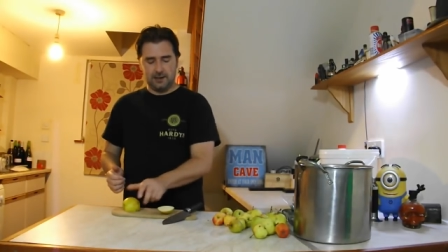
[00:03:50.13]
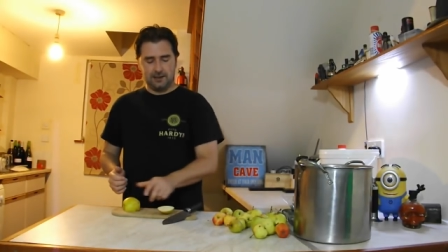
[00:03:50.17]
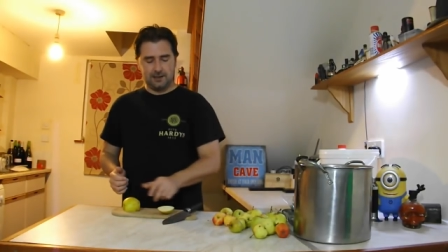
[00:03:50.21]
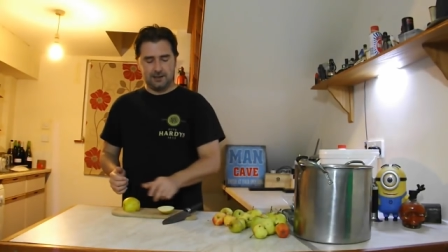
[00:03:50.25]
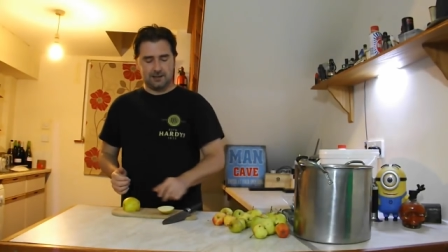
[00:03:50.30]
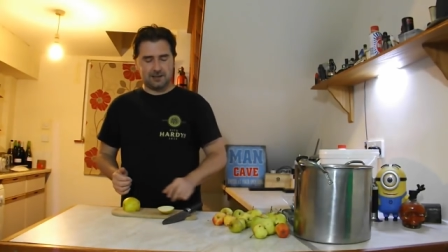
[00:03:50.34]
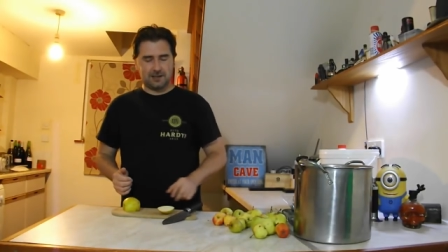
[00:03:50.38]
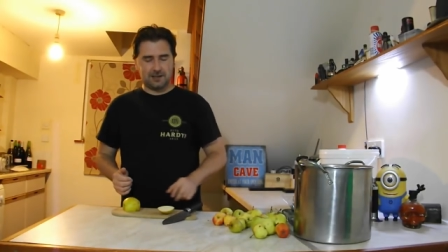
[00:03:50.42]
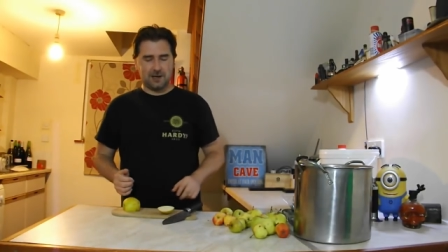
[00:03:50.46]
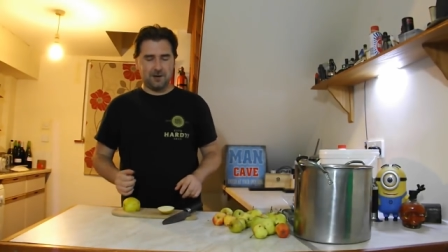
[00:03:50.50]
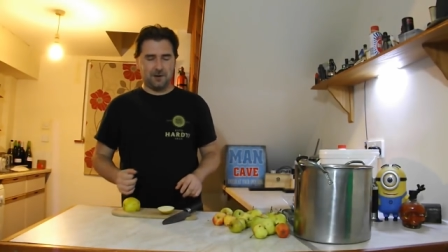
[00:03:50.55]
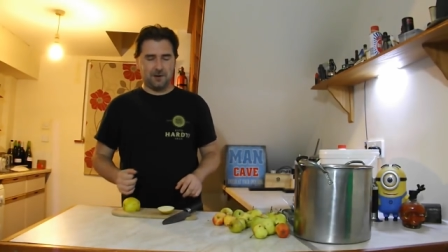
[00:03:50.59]

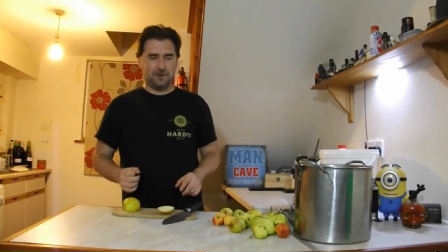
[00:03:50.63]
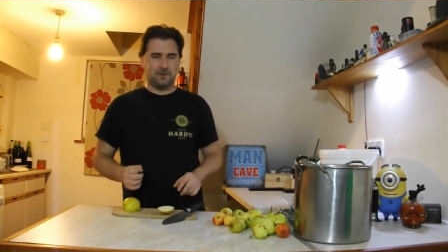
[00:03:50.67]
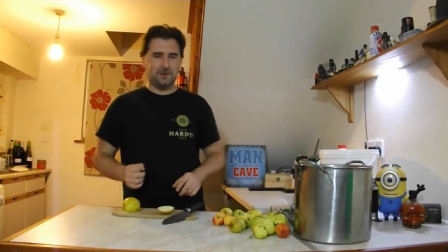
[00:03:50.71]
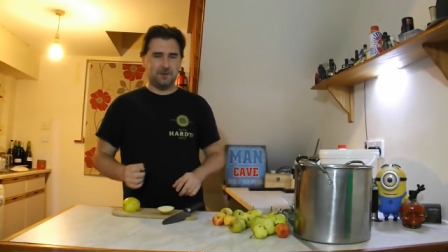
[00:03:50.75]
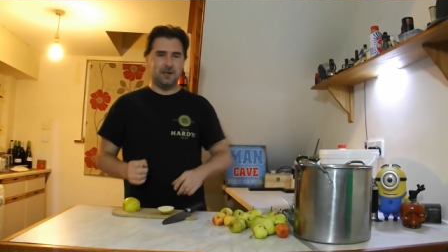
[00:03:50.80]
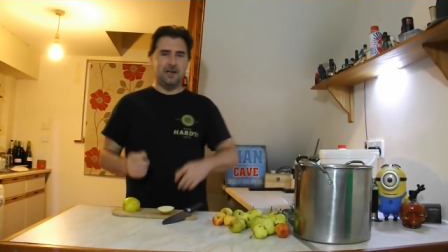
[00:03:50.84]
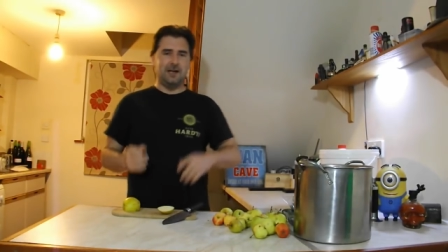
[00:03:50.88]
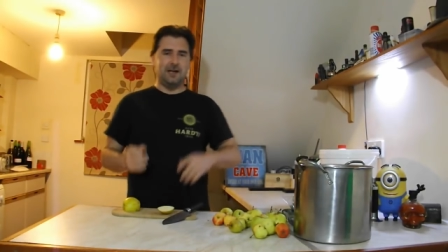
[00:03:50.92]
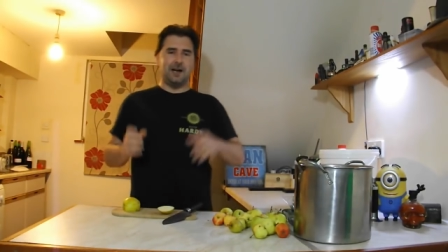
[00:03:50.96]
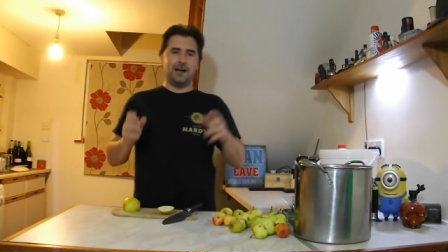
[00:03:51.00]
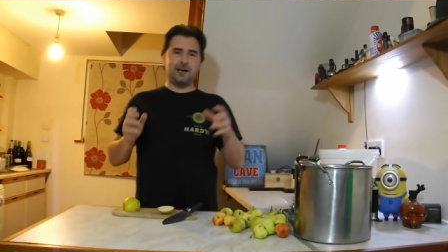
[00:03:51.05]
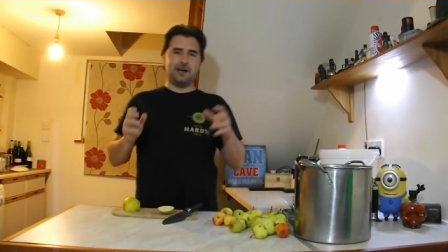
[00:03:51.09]
So
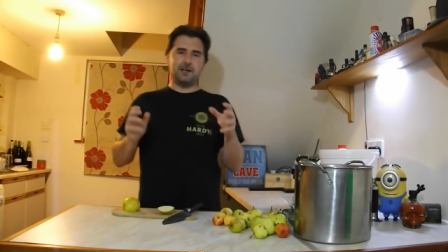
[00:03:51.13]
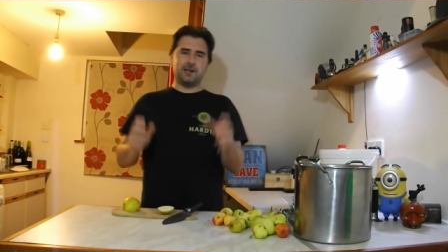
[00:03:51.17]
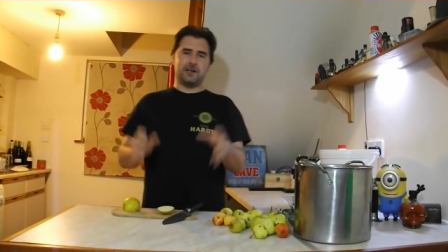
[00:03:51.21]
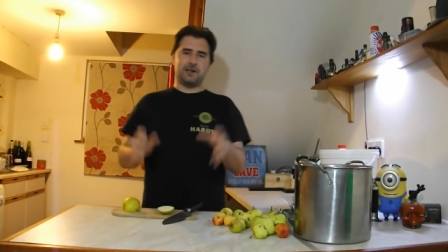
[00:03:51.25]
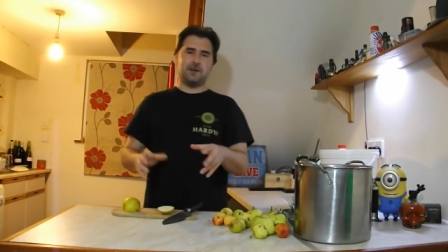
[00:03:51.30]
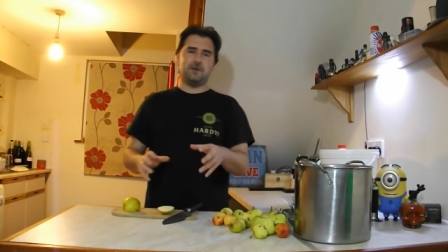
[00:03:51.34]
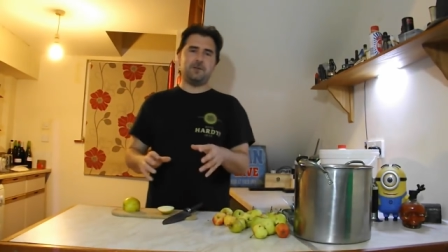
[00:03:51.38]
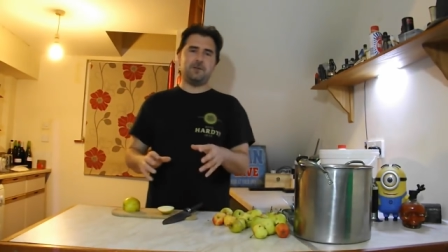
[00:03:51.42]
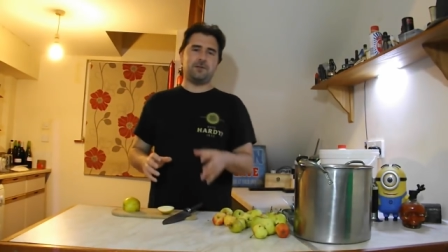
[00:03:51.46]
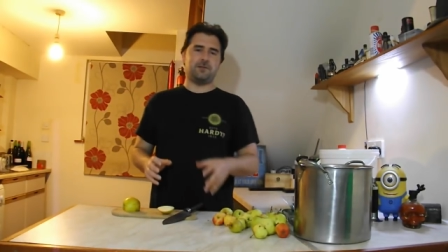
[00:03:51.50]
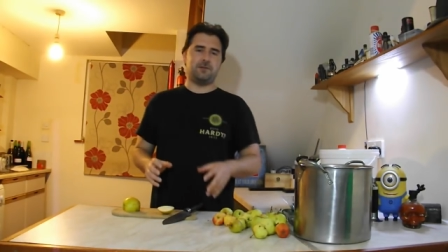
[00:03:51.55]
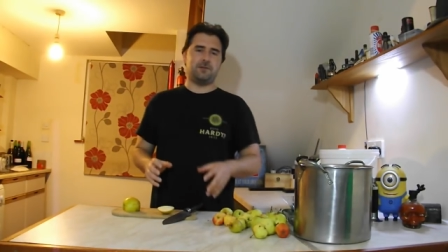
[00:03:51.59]
I'm gonna
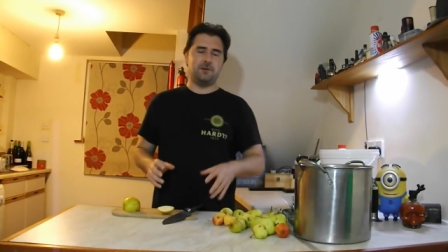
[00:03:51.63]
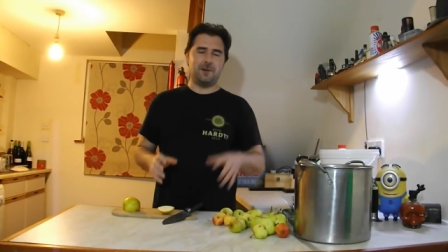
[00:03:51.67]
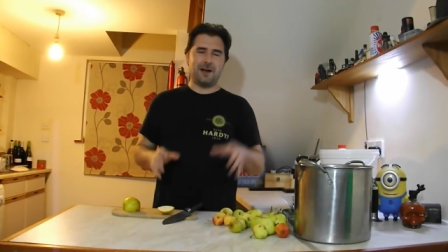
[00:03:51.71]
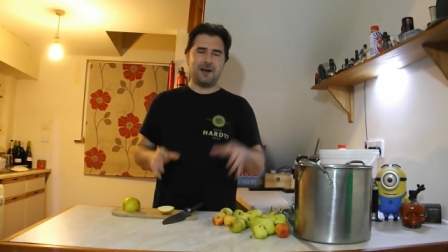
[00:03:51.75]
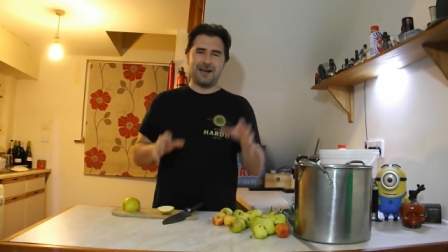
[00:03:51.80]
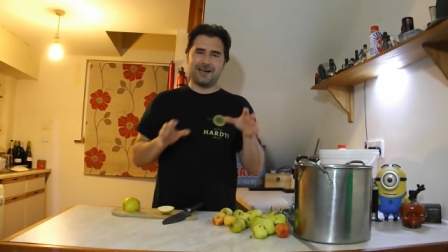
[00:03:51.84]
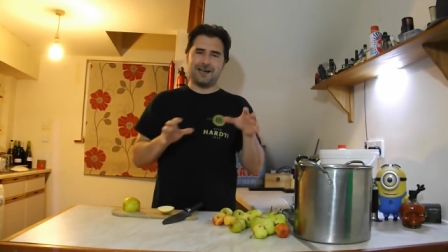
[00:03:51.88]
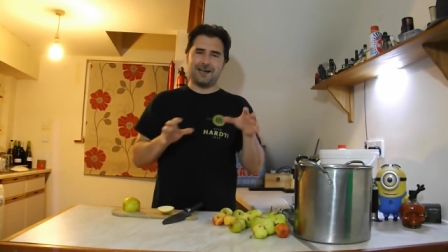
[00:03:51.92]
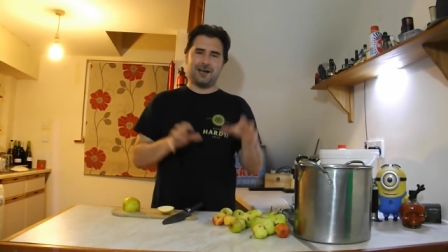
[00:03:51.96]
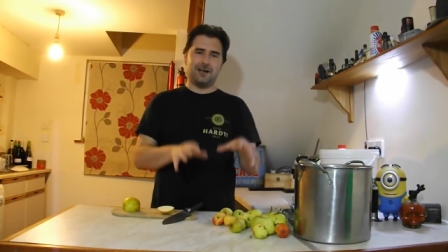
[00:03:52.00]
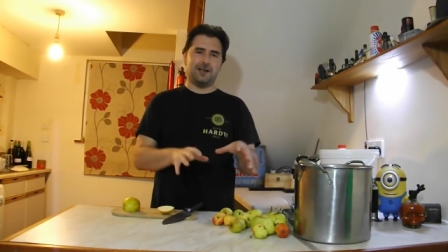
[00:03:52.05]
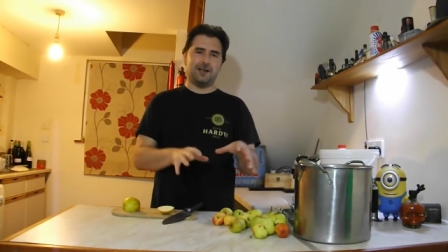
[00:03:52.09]
go through
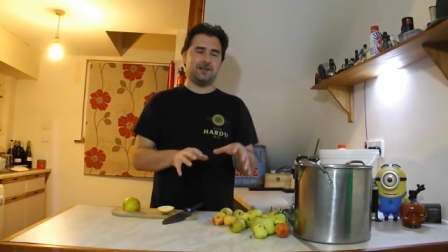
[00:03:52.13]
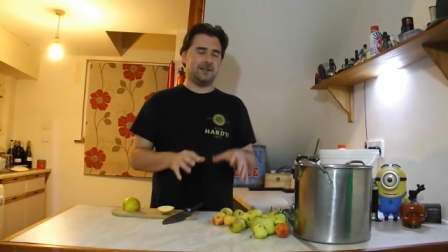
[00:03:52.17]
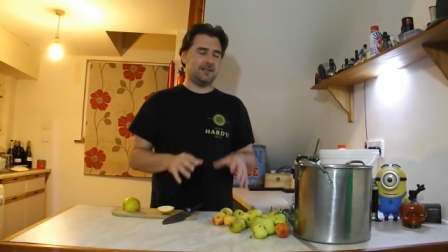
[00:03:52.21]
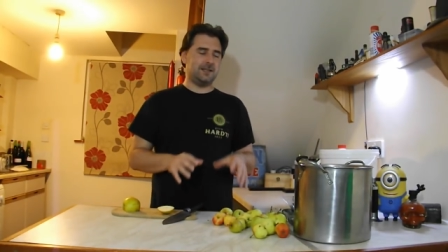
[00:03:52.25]
and cut